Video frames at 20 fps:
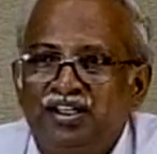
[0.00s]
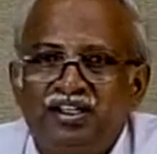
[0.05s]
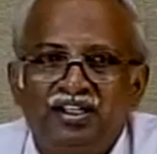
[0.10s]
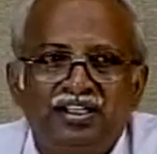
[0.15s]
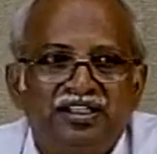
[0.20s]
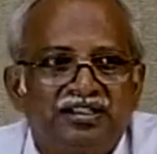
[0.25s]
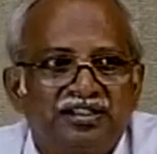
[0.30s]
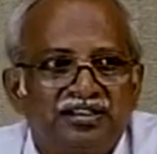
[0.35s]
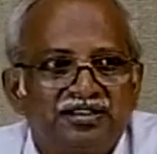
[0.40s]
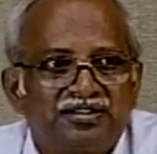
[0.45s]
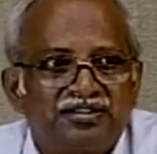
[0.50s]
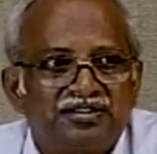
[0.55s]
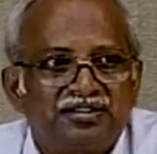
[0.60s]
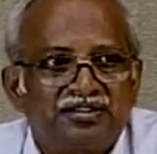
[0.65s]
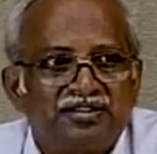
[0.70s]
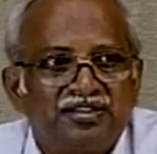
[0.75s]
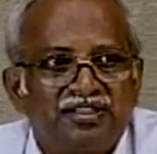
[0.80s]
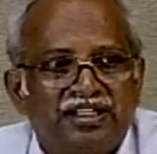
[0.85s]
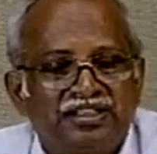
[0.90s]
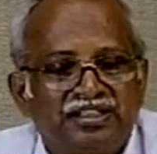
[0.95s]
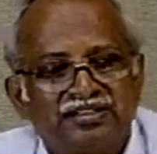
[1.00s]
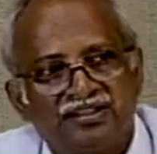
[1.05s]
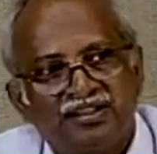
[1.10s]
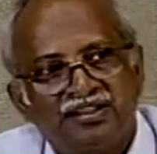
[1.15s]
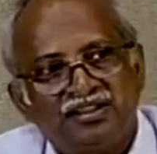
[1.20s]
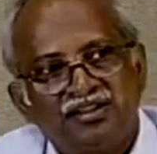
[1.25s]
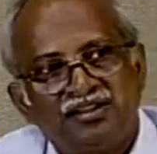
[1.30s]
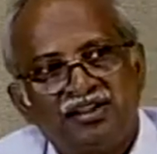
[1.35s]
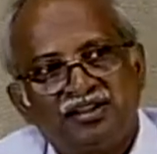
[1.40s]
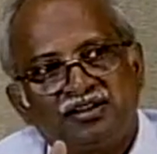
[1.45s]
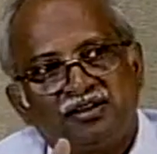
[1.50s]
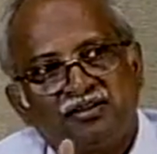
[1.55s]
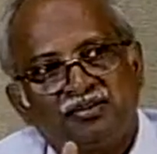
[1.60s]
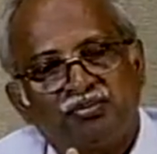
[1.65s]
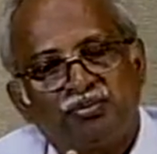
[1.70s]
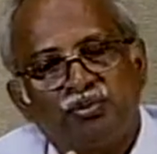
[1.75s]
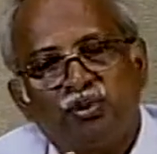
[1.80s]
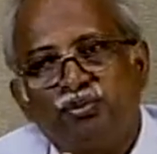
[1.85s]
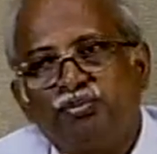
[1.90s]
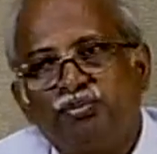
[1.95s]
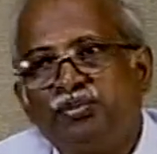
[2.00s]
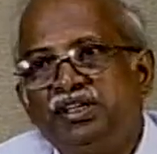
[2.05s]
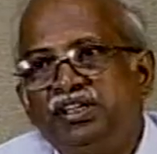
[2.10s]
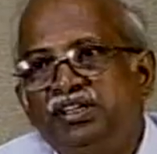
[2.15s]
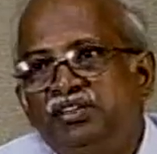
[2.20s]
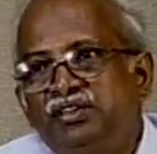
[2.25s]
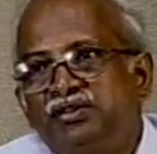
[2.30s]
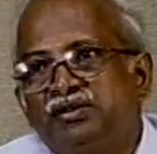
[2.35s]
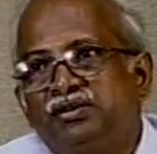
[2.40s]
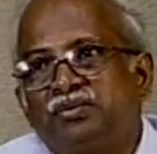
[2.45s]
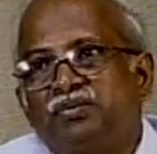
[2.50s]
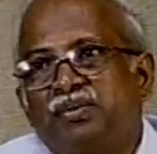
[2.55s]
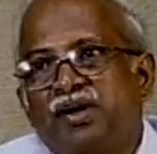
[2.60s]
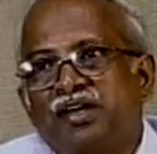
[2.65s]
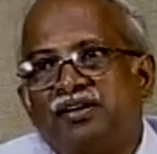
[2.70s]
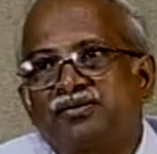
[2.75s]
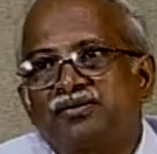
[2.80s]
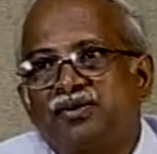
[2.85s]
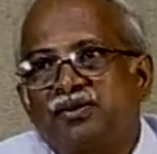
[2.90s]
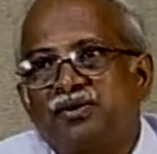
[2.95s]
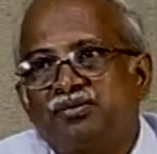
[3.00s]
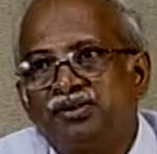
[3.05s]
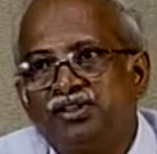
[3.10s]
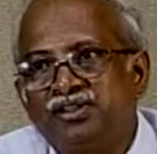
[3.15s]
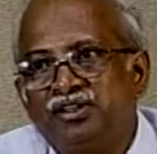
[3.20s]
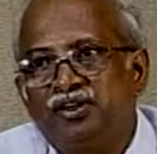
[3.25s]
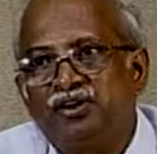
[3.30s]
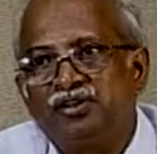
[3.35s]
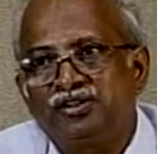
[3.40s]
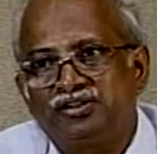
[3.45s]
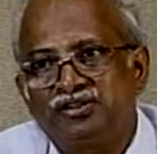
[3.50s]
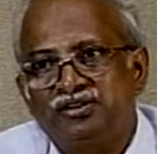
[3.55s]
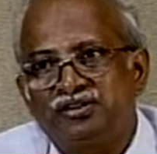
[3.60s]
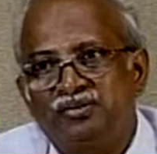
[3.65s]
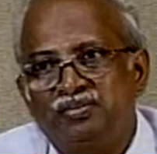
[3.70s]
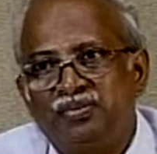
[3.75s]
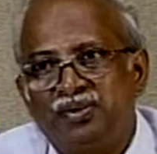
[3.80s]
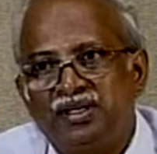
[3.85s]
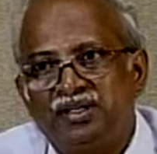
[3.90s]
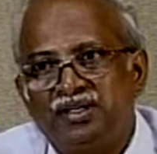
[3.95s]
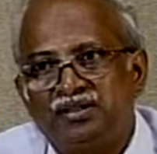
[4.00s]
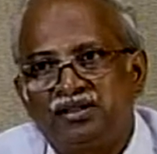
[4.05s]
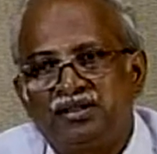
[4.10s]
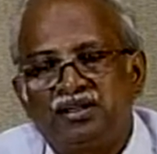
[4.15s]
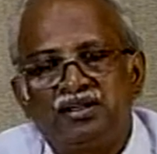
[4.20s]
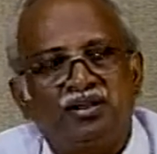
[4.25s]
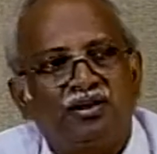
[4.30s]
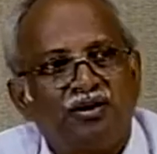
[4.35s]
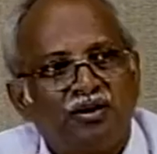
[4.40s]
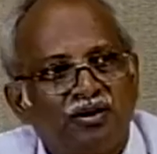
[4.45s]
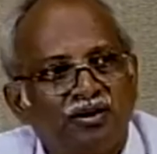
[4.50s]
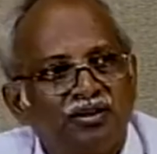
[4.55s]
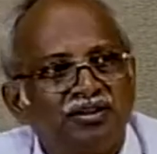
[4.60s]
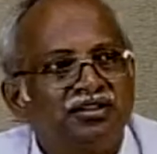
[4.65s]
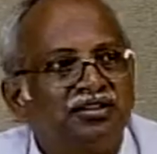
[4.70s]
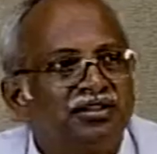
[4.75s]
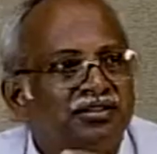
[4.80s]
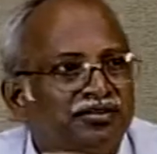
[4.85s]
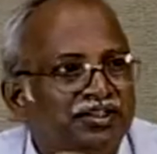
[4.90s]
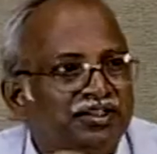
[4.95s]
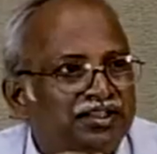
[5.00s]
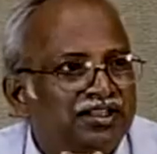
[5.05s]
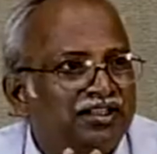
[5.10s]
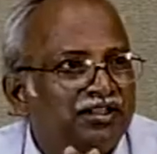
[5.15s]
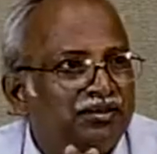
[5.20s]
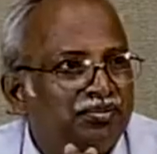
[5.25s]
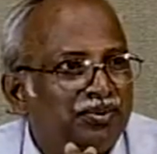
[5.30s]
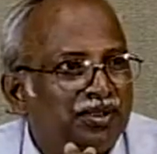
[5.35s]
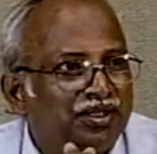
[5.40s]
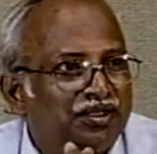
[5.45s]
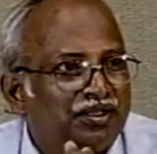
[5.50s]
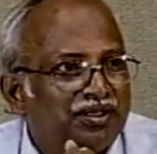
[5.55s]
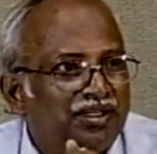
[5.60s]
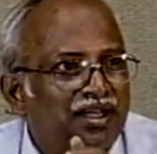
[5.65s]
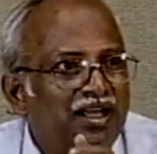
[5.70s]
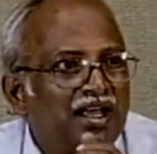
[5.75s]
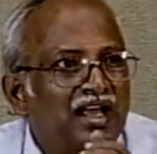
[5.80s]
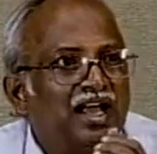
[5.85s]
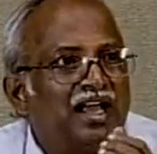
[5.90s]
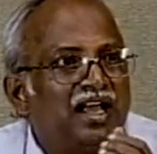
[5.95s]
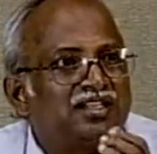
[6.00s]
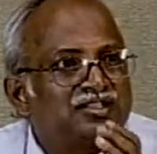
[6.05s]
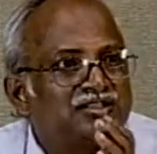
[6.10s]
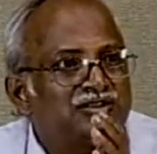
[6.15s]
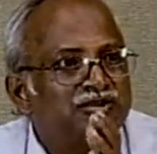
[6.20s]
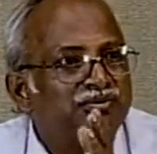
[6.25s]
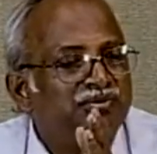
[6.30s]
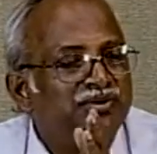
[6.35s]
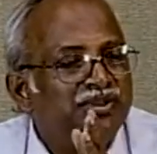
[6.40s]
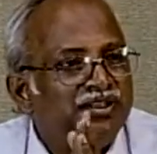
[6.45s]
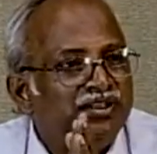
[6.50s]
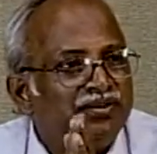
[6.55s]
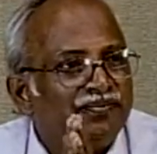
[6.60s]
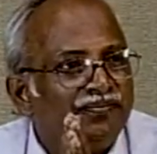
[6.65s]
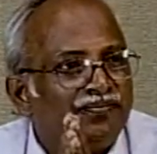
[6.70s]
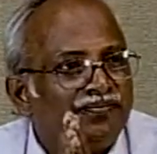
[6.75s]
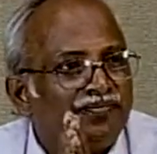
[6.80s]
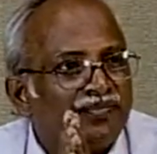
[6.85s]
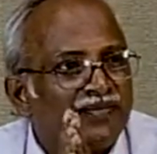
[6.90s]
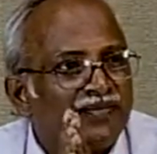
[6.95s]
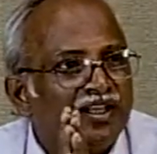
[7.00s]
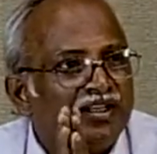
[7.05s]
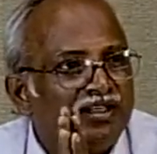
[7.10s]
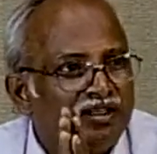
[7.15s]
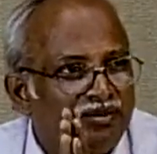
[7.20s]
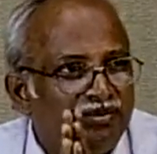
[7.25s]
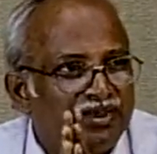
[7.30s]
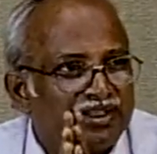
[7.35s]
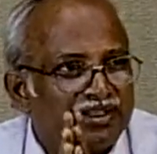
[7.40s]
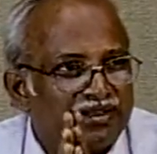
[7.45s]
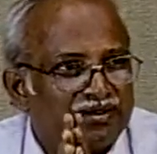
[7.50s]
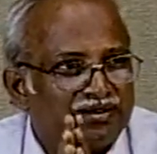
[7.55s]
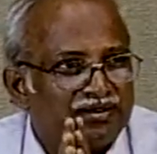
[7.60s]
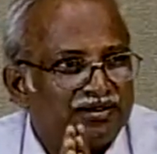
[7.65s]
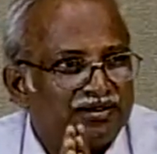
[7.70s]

it is necessary that the mobility of the platform in the horizontal plane or in the vertical plane has to be limited.